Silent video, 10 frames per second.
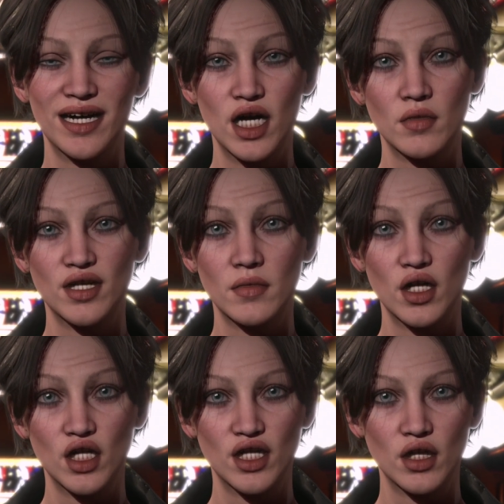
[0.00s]
helps
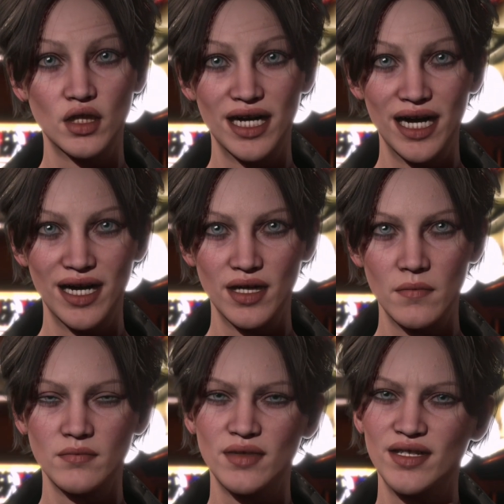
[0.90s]
them look unique.
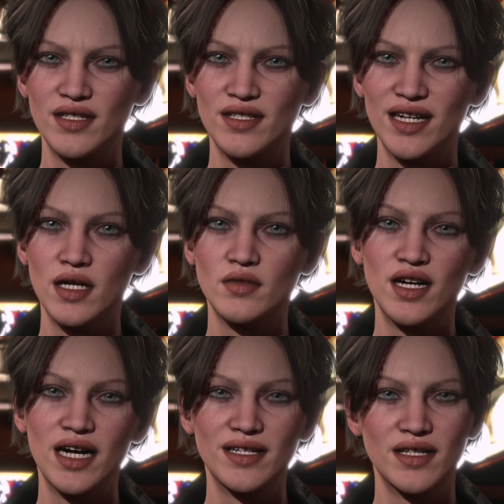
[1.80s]
You know, the
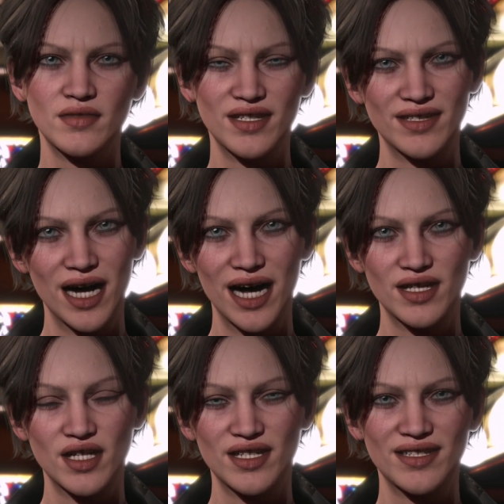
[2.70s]
downside of this
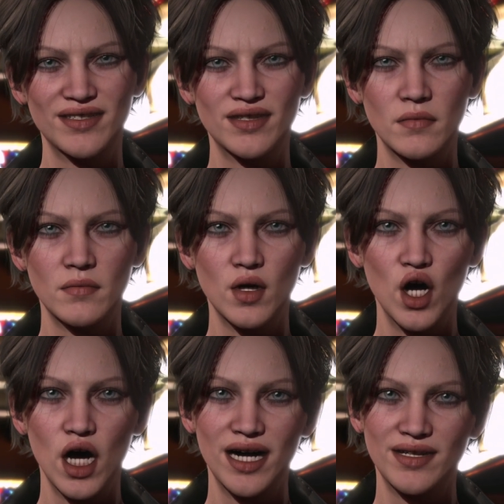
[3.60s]
add-on is the
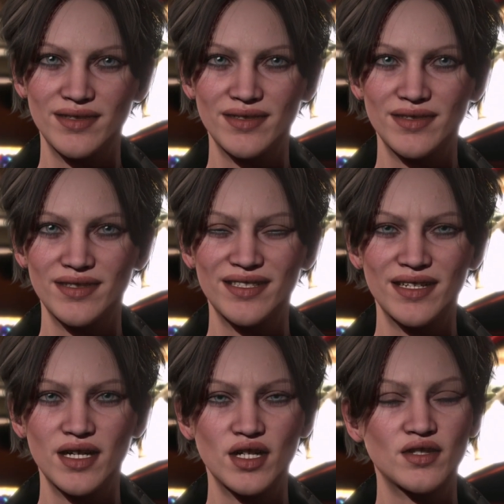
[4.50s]
price. It's
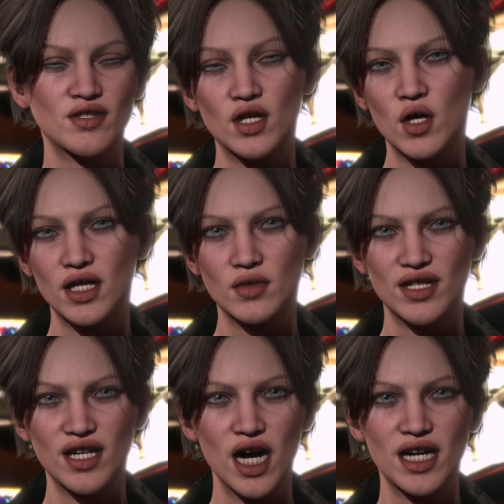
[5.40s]
another
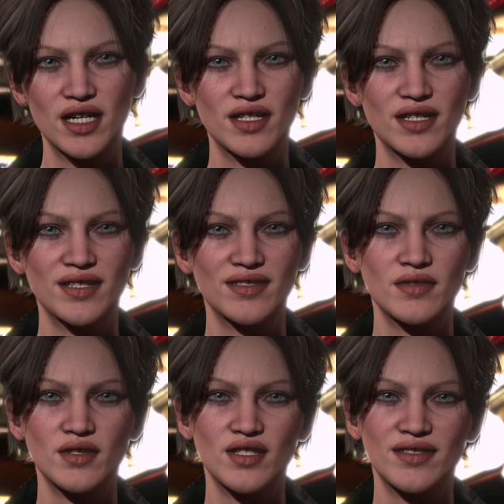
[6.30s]
$200
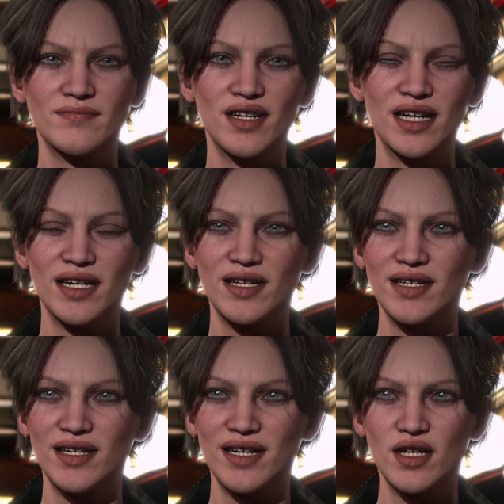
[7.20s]
for
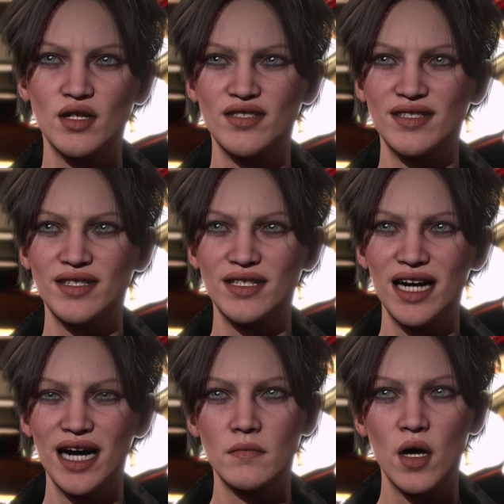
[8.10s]
those
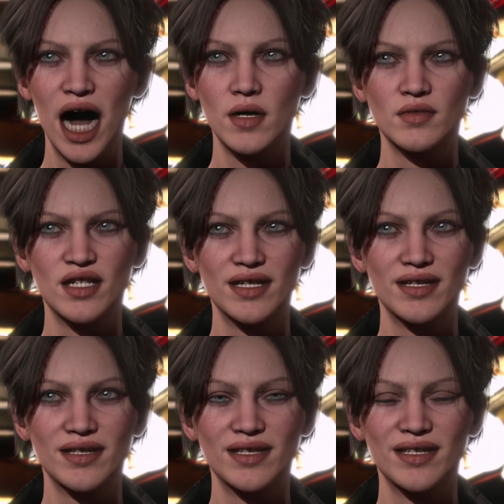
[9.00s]
10 maps
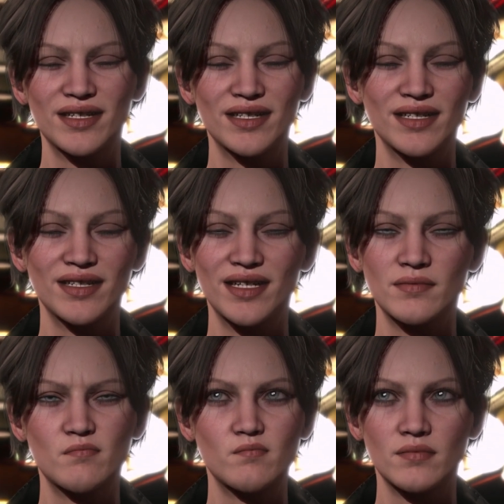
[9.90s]

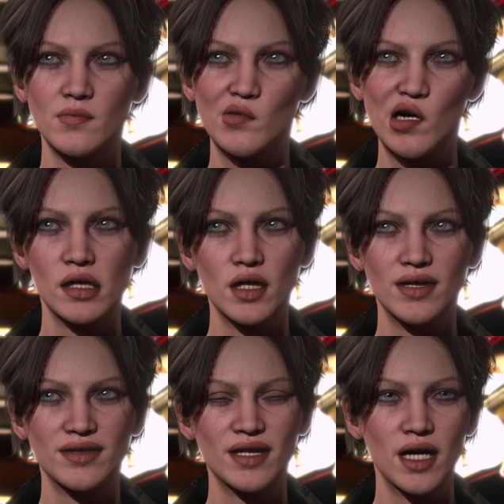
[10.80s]

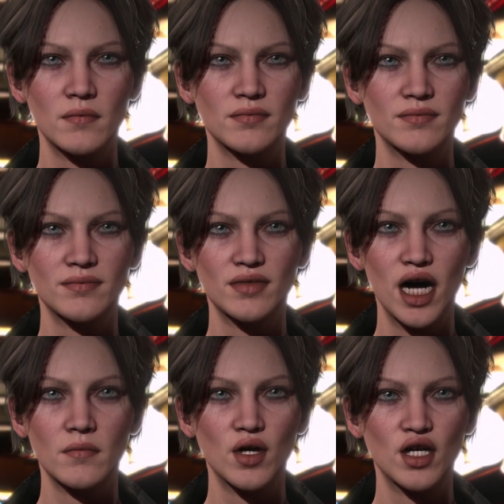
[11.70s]
and some
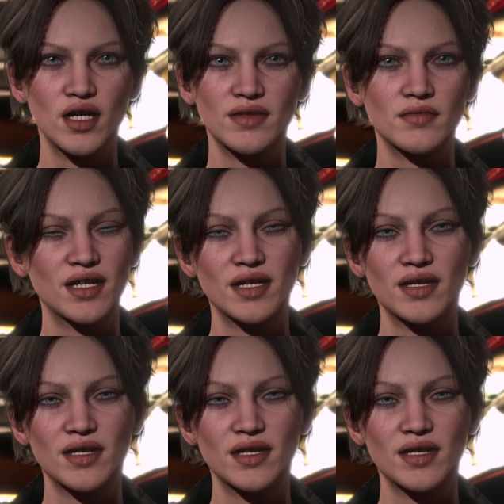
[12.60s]
number of